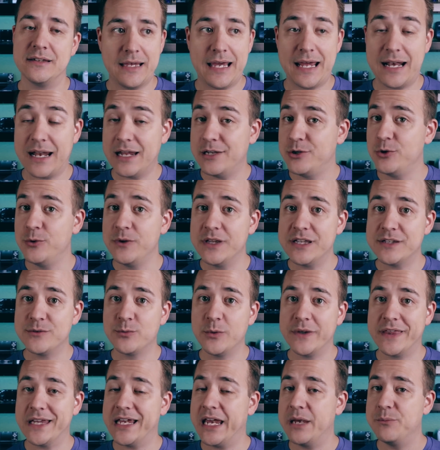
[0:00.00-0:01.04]
can I do this
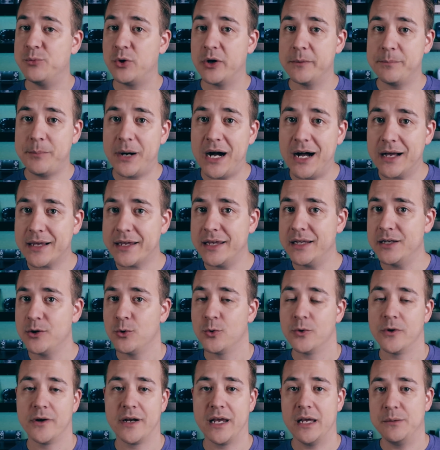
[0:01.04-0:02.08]
with a Game Boy
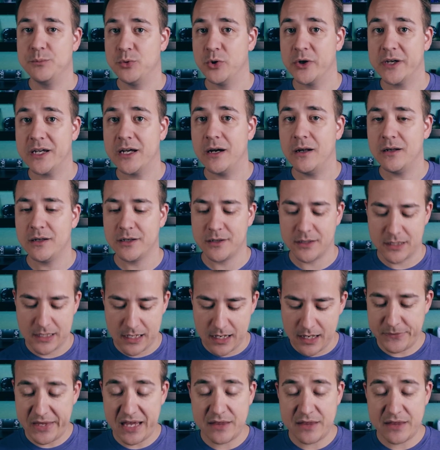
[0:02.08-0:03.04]
Pocket or a Game Boy Color?